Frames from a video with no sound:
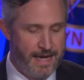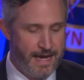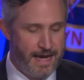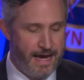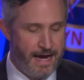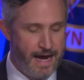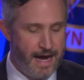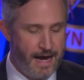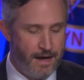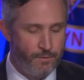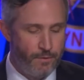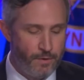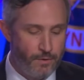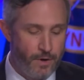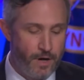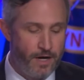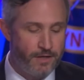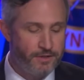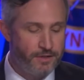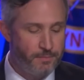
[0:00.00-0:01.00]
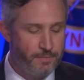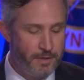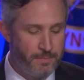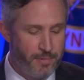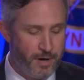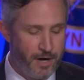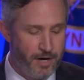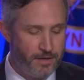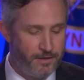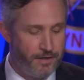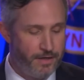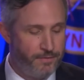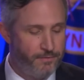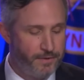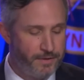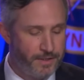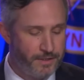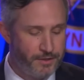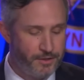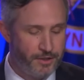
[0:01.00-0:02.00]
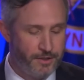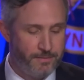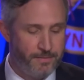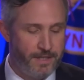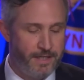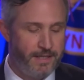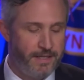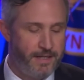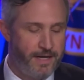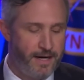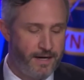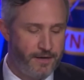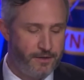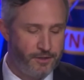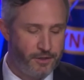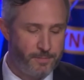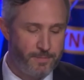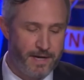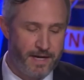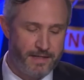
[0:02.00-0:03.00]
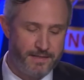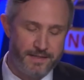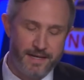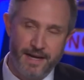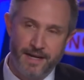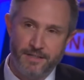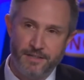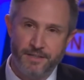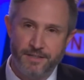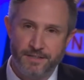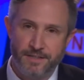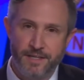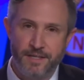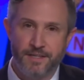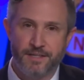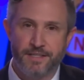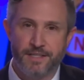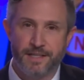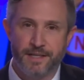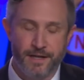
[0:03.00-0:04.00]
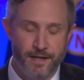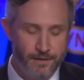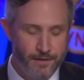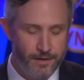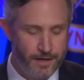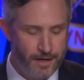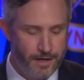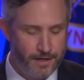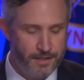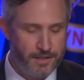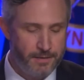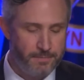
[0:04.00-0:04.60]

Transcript: Uh, we will also be partnering with the Germany Aerospace Agency, or DLR,